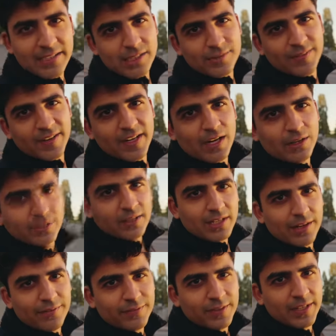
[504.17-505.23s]
just figured out the
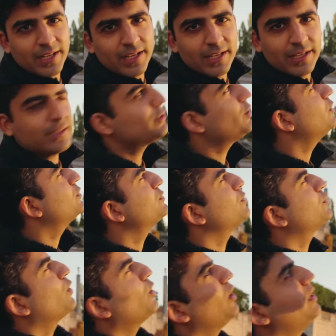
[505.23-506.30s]
Clifton Hill is also
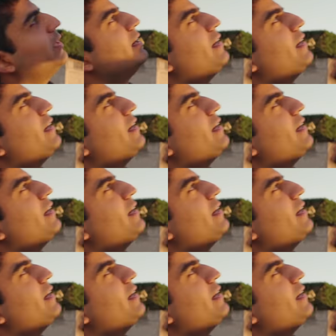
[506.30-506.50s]
called